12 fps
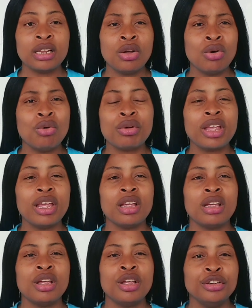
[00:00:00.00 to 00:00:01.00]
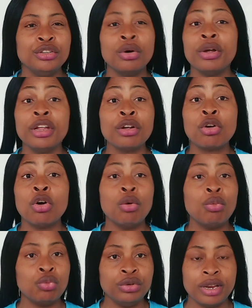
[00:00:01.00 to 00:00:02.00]
okay, your income
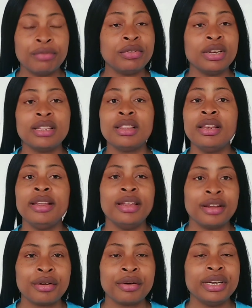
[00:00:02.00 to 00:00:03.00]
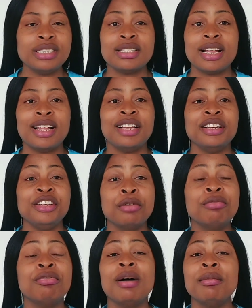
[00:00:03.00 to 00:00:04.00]
will definitely increase and your
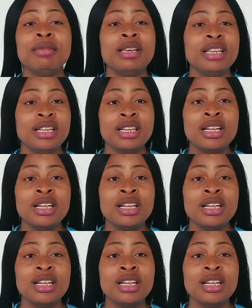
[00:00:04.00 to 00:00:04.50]
family,